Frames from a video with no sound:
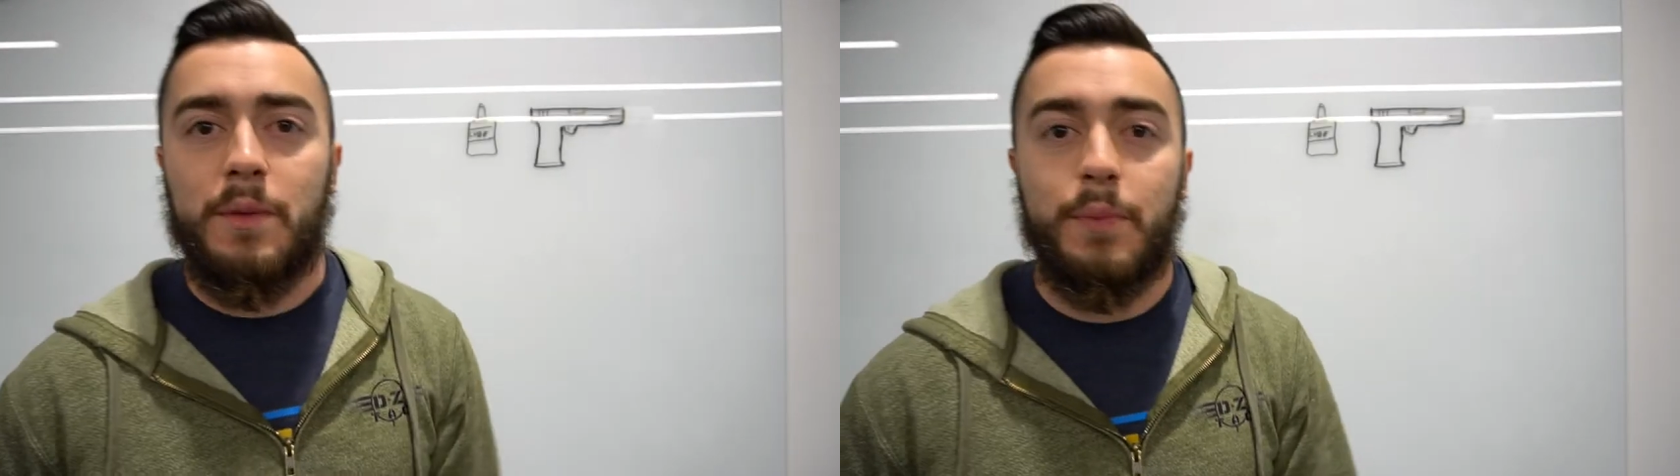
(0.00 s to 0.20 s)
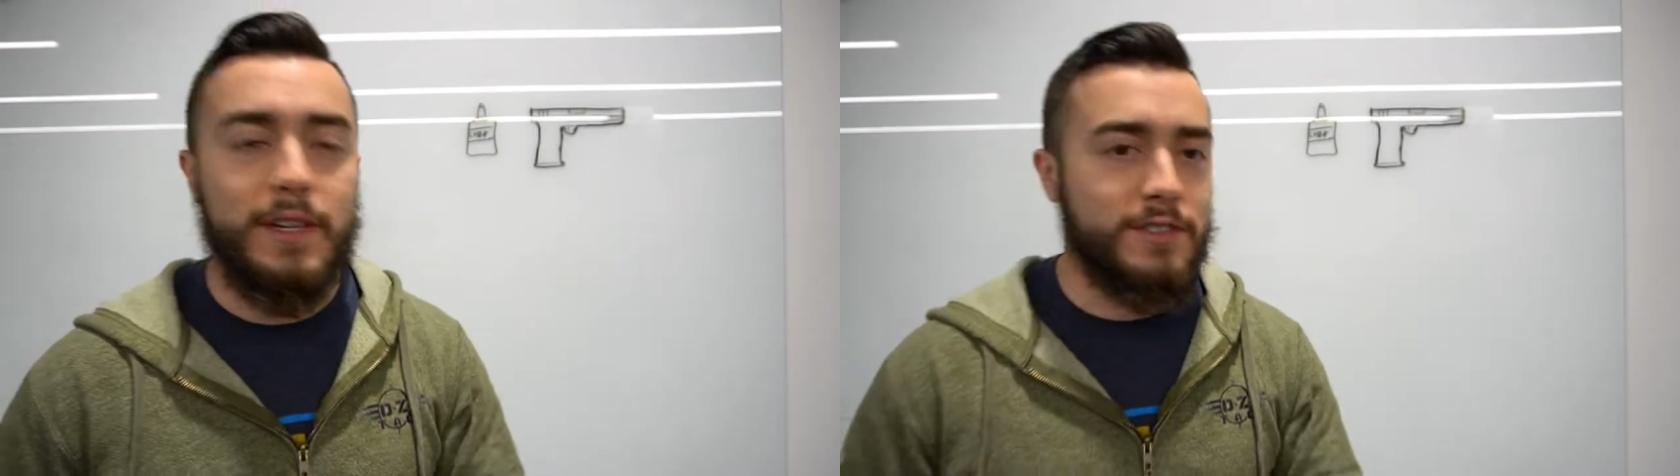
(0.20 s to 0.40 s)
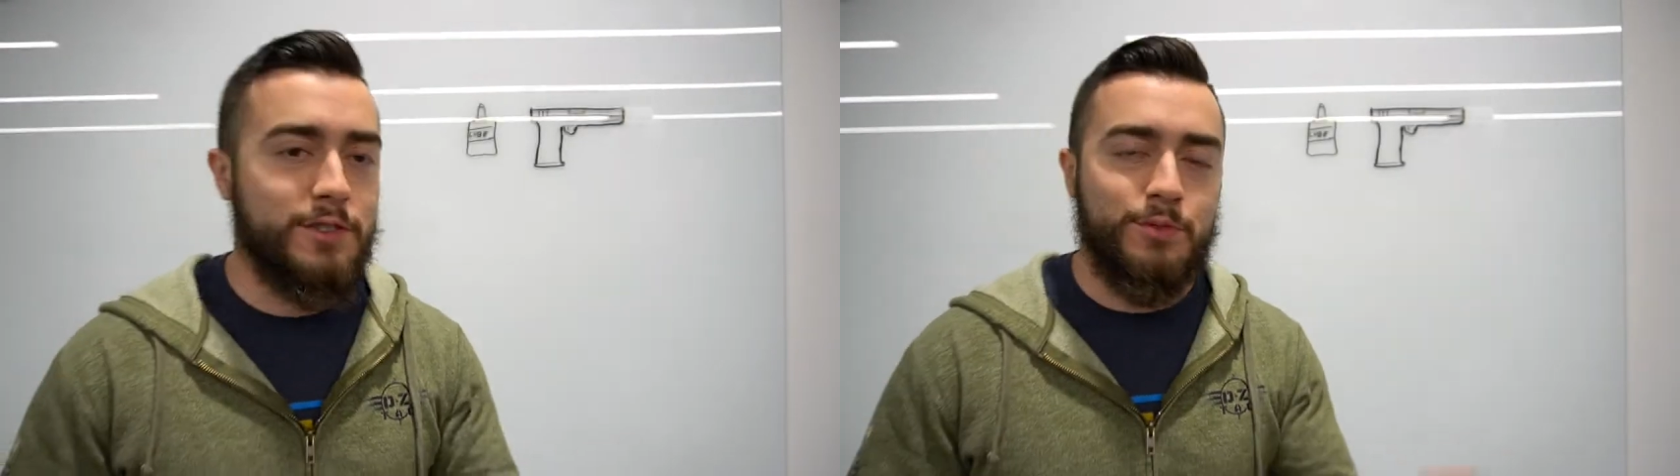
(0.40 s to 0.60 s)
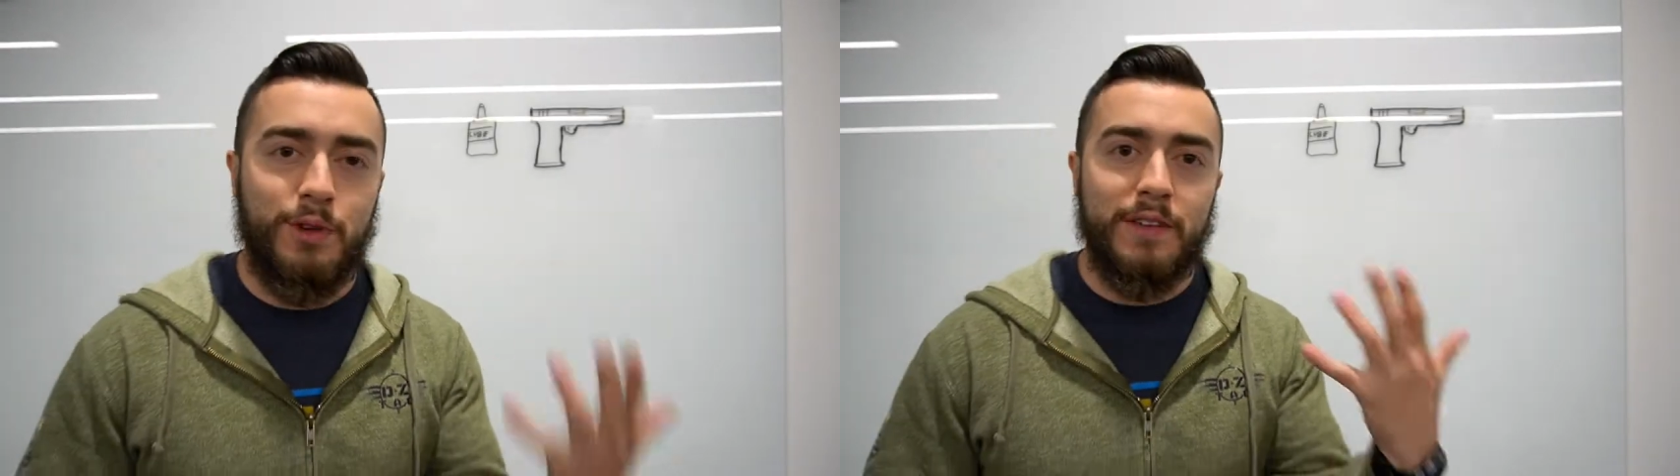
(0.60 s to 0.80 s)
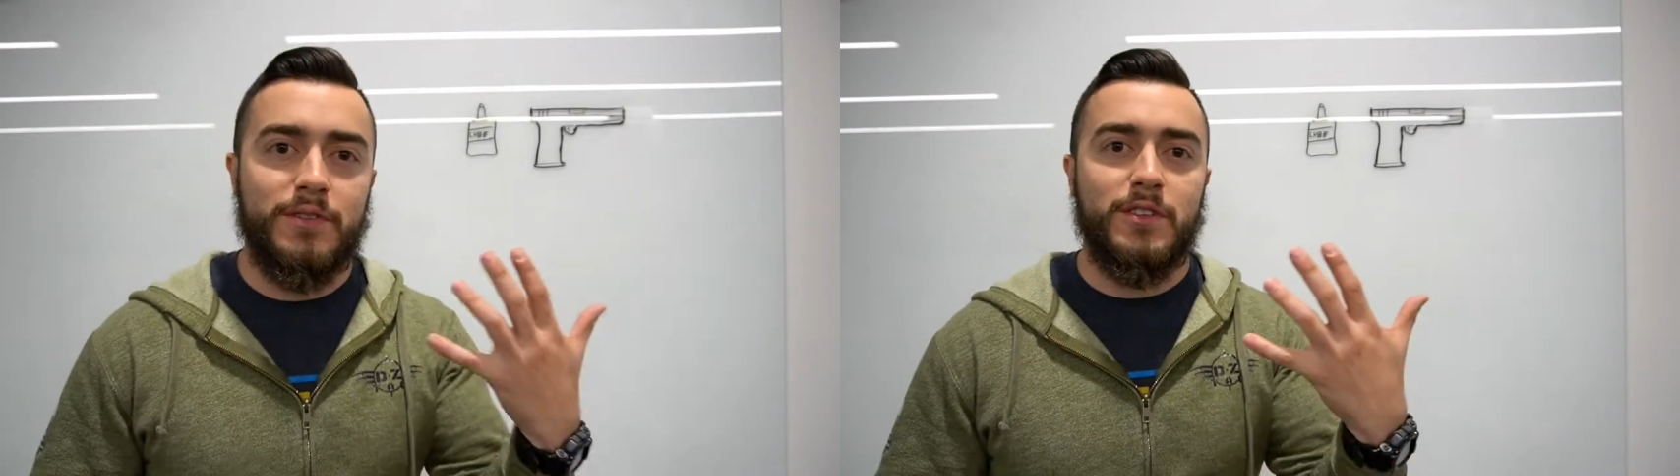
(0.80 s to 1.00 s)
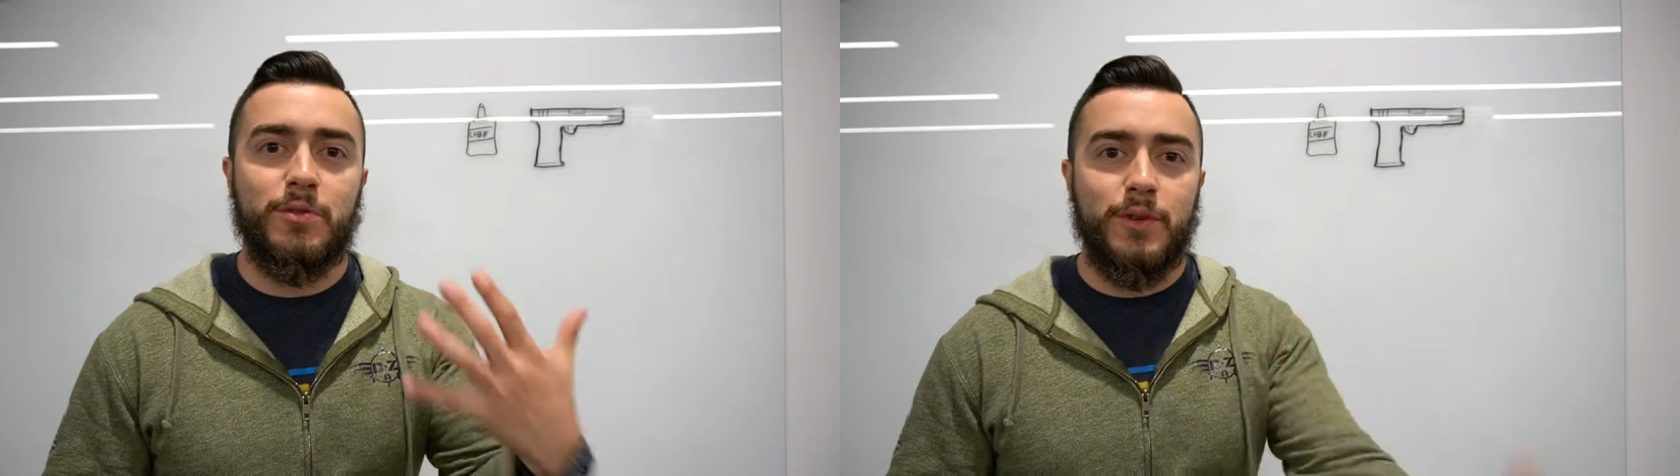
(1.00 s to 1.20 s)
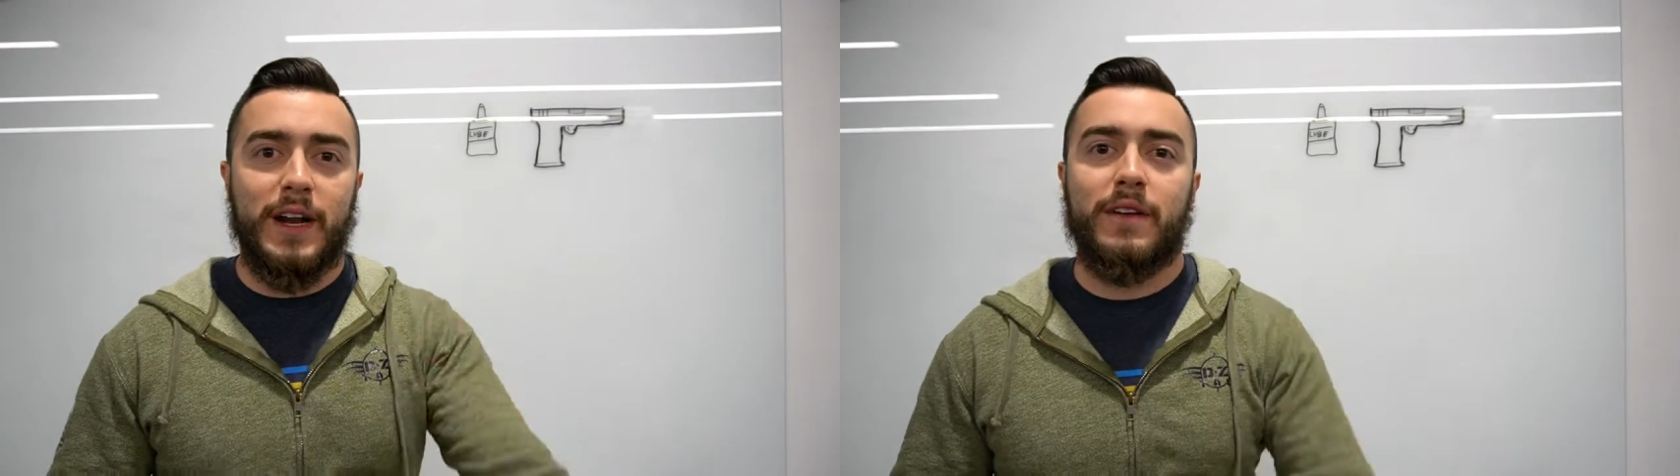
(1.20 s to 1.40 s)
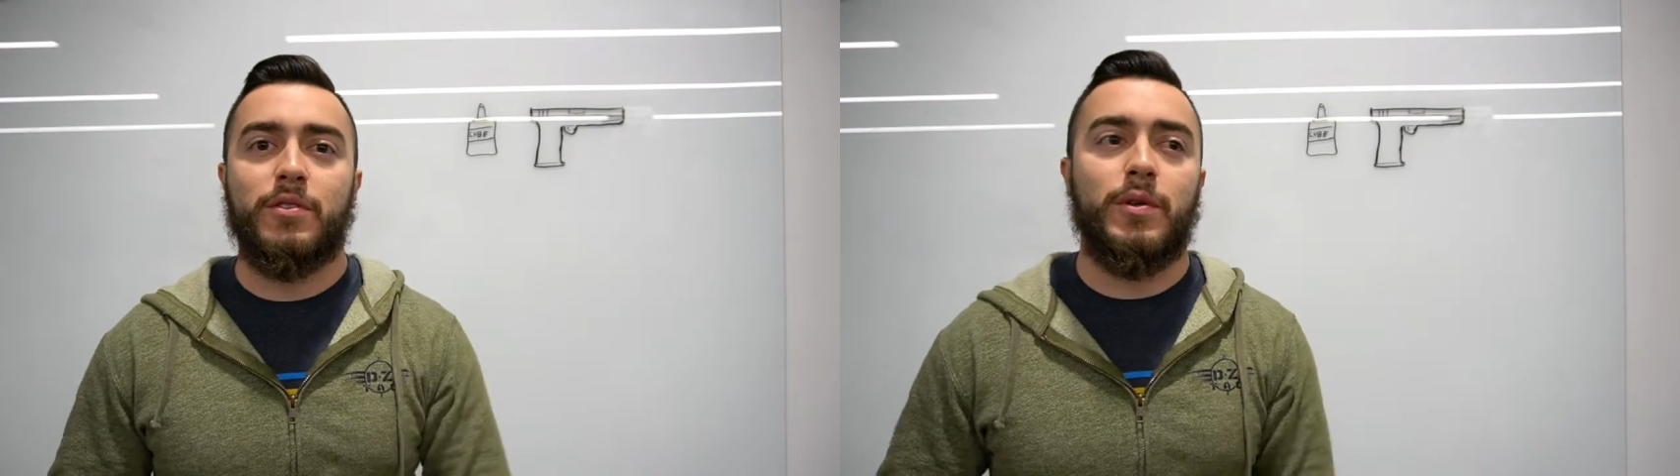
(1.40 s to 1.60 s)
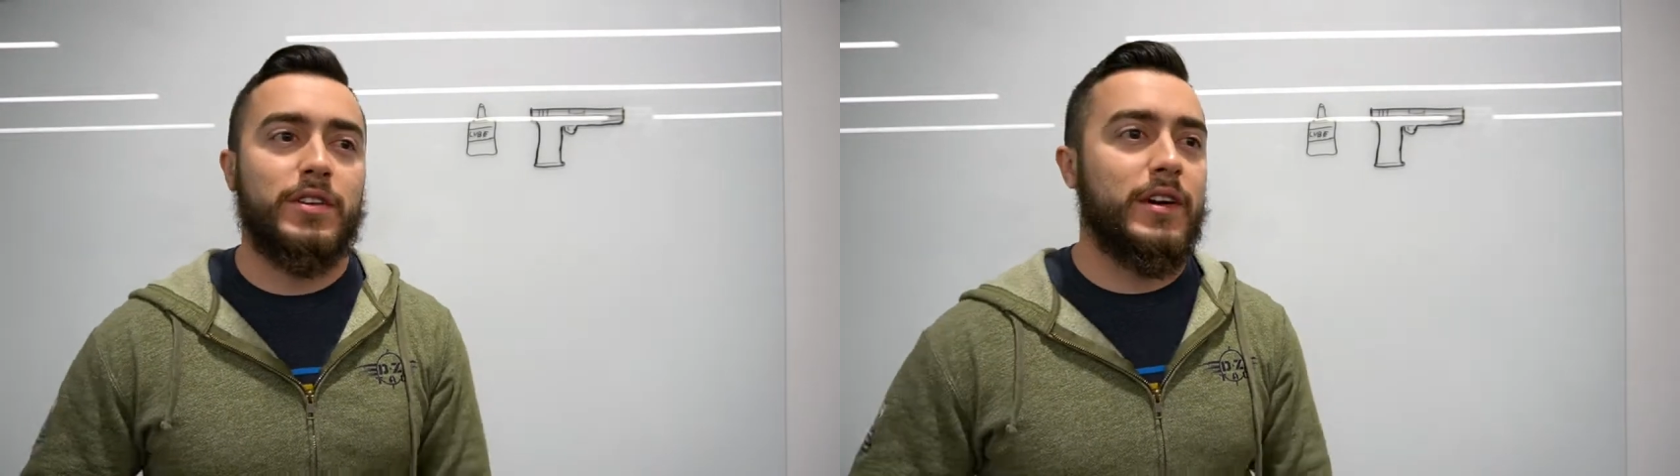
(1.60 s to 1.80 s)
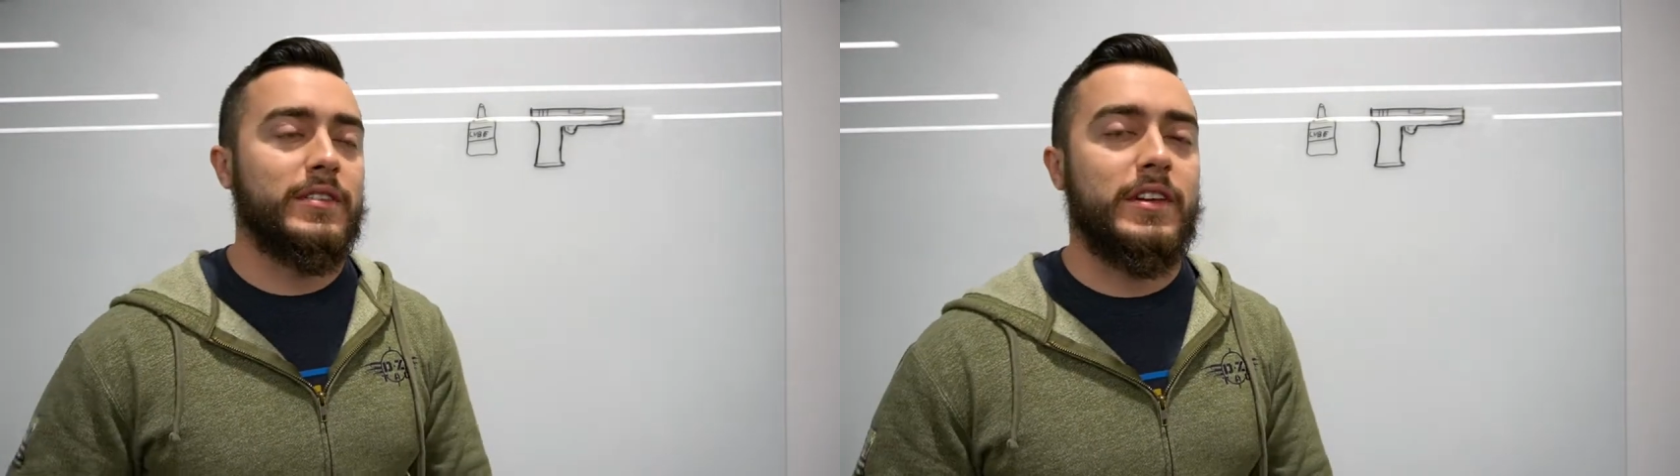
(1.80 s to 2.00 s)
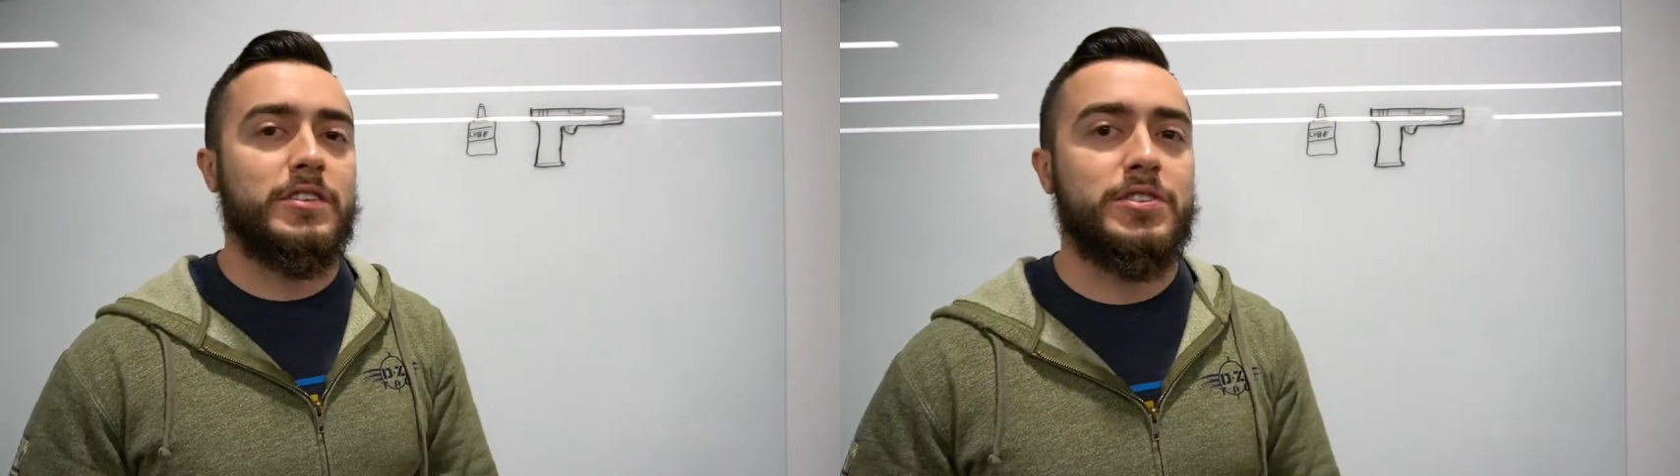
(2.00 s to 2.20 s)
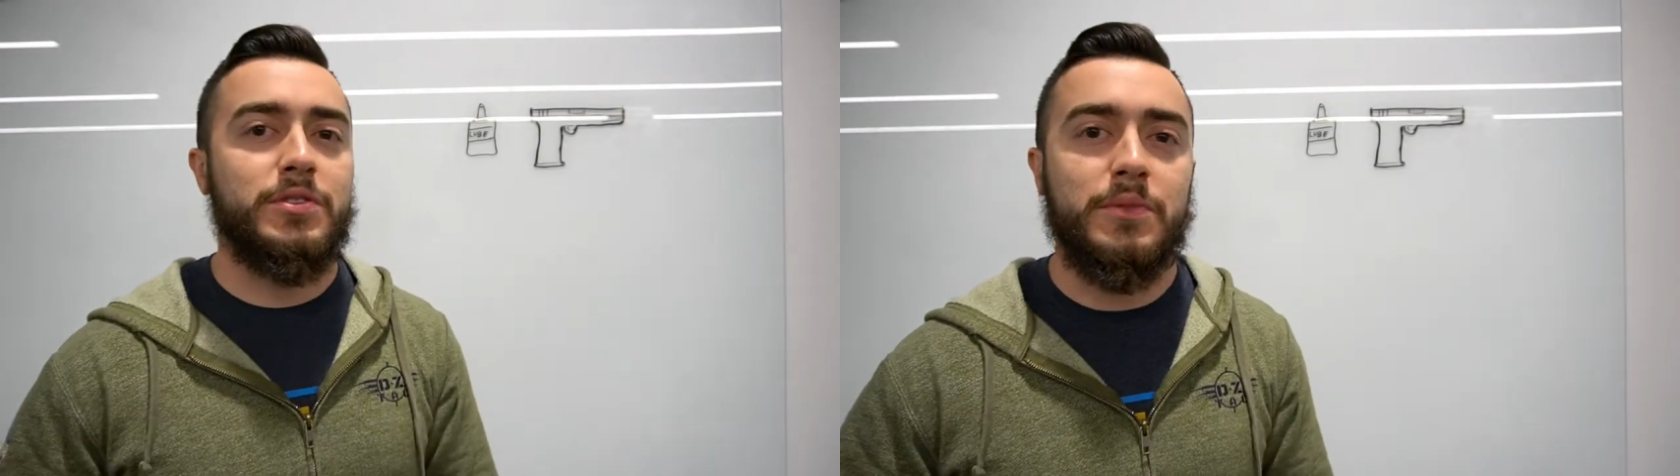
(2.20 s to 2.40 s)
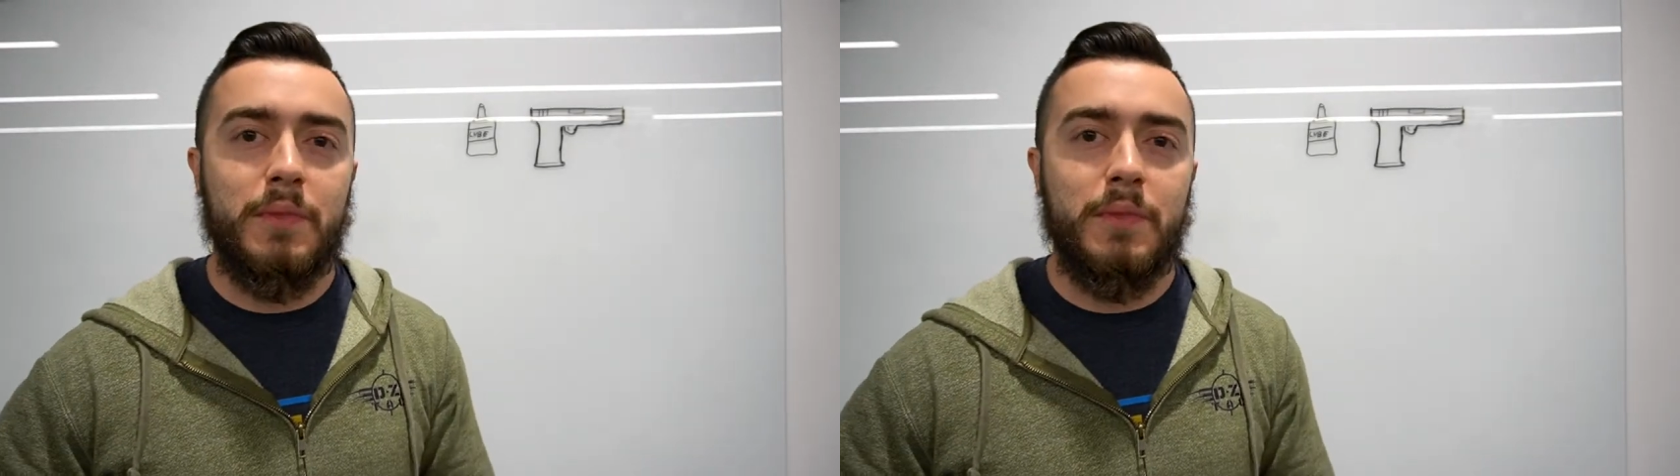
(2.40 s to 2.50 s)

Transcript: pistol, rifle, whatever while you're out there shooting.